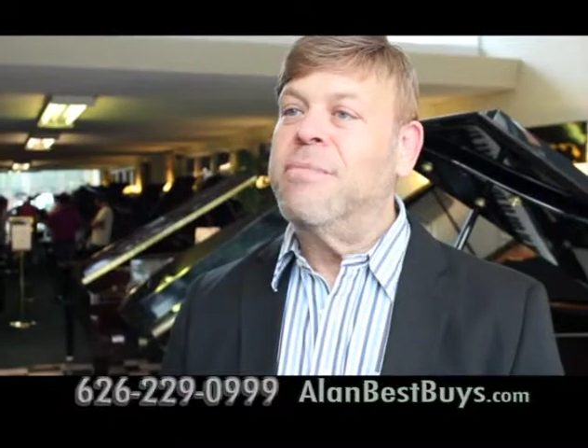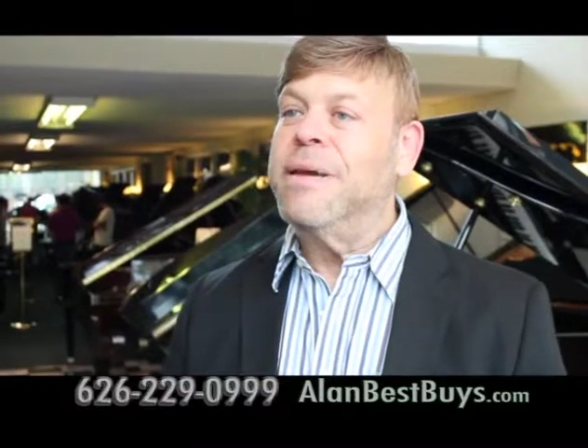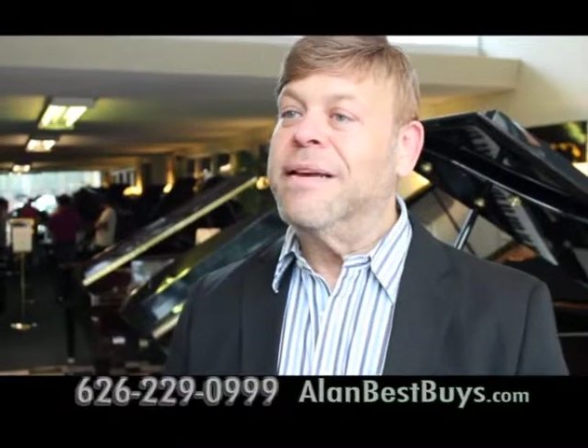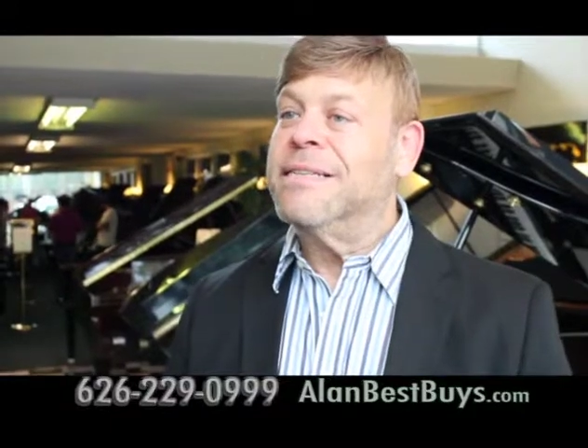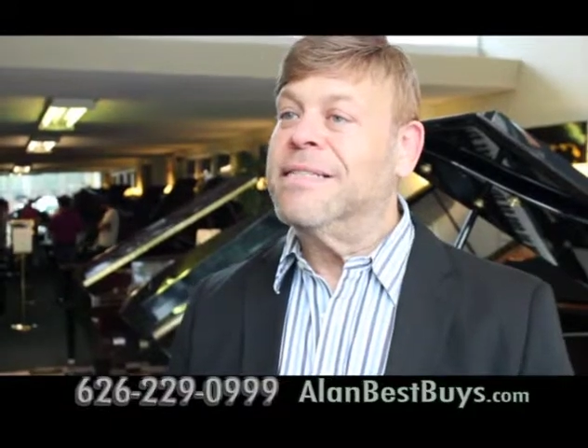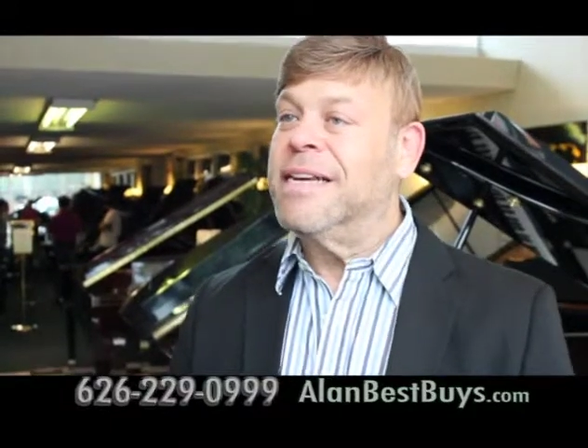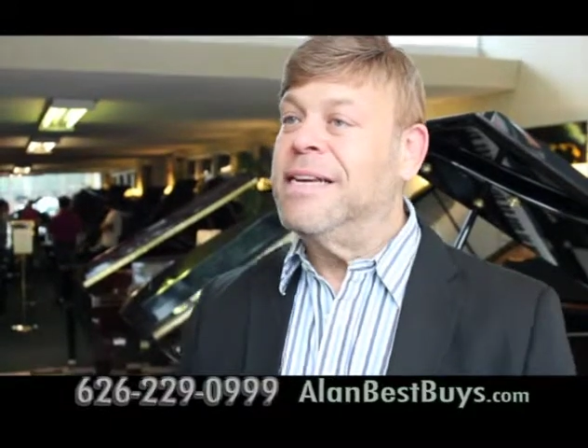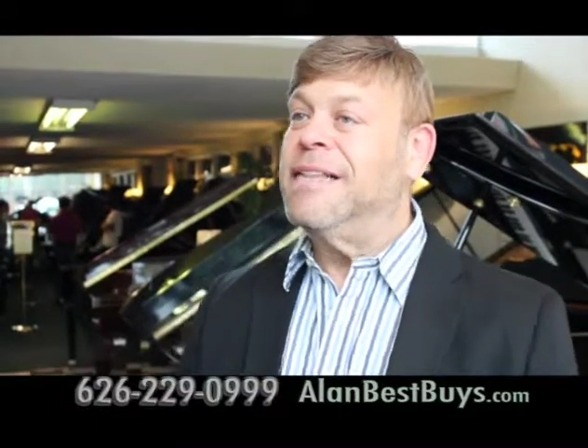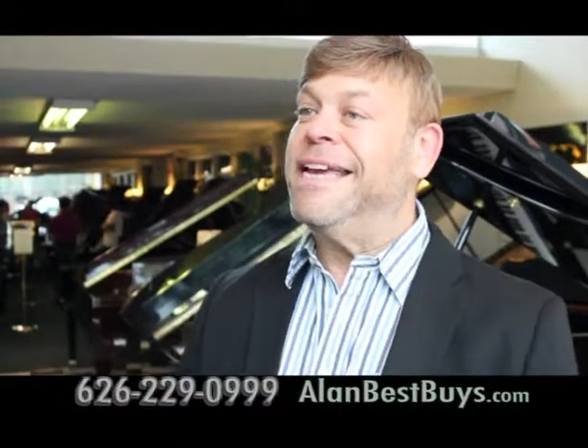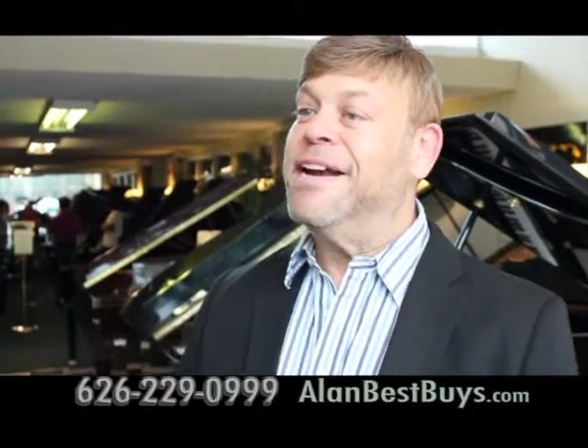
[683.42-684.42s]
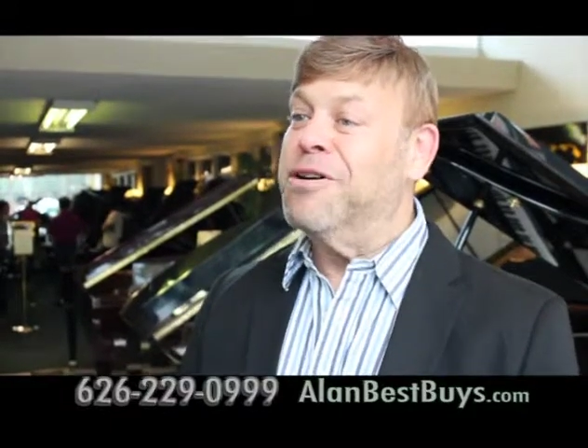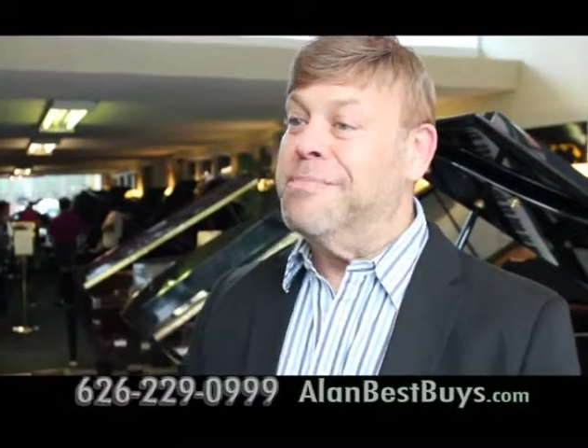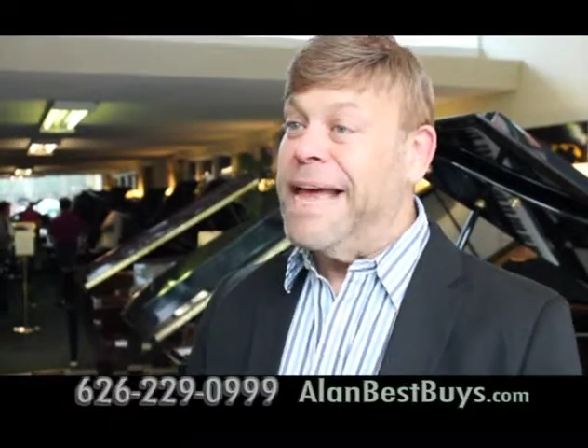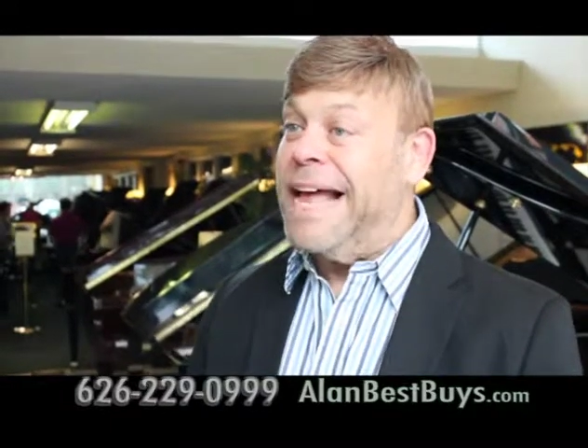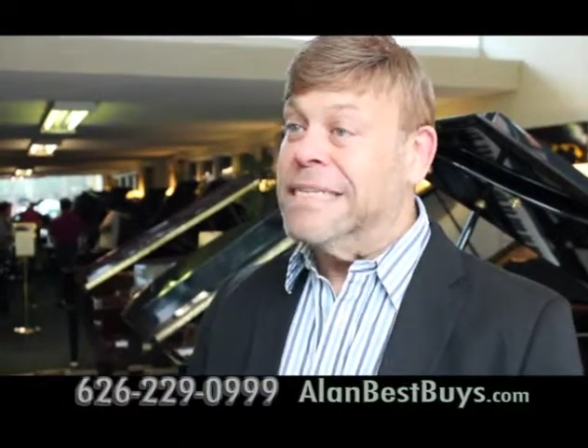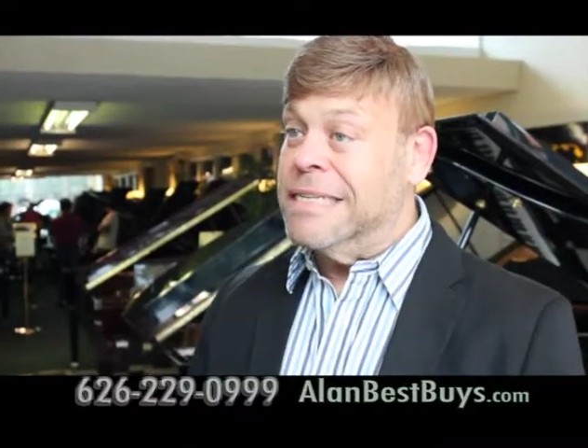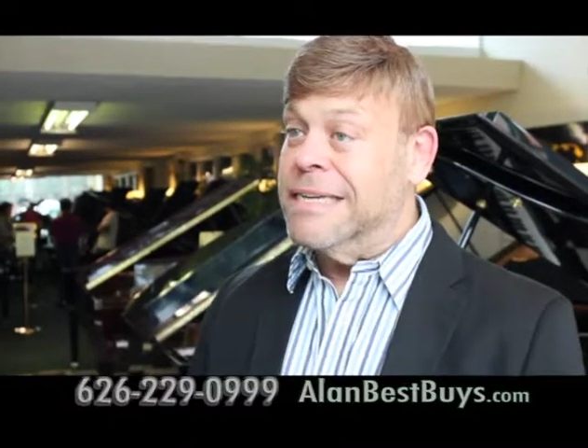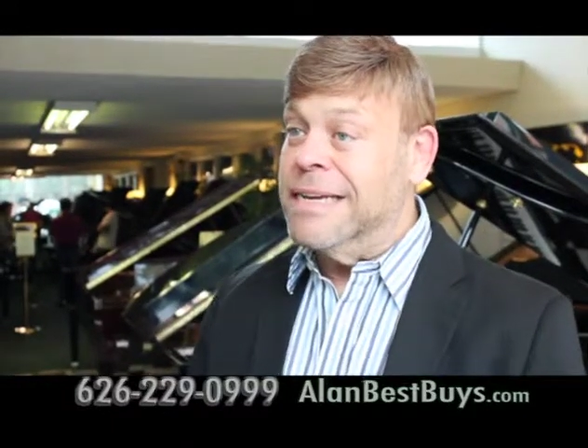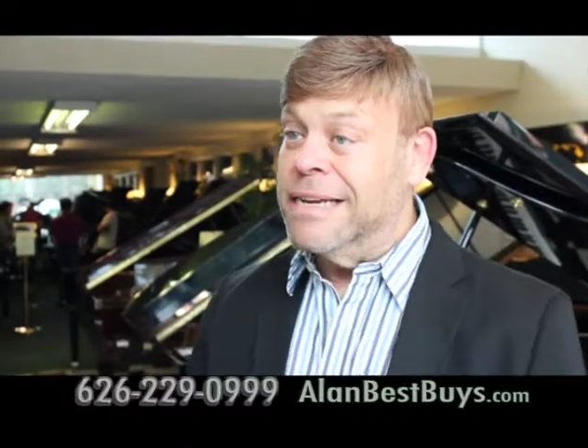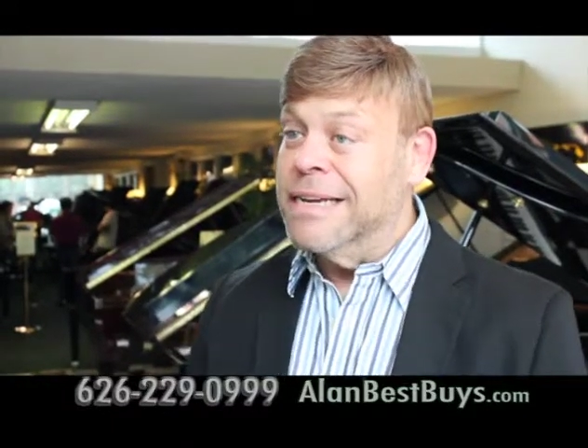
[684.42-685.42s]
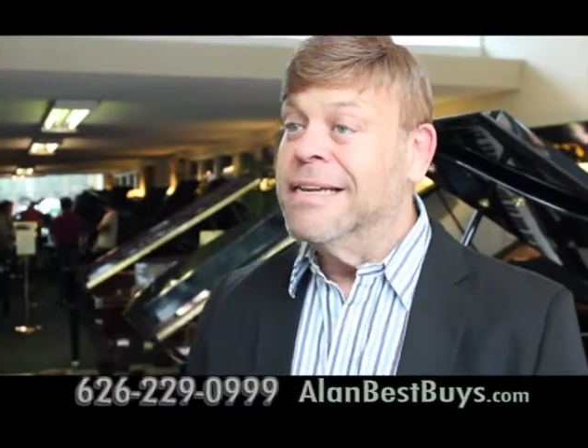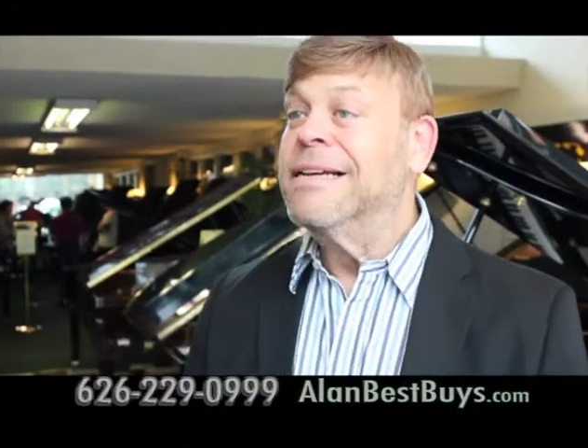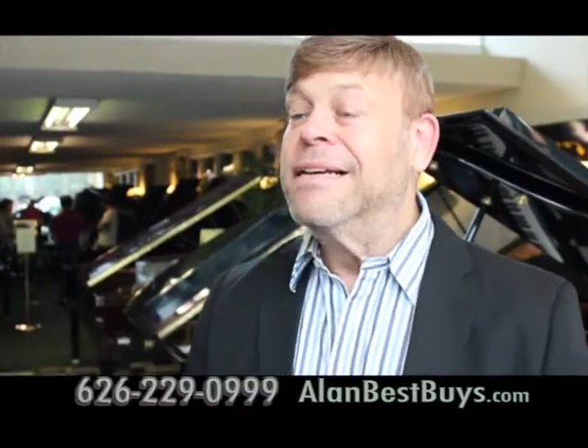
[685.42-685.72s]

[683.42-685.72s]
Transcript: our biggest sale of the year in Pasadena.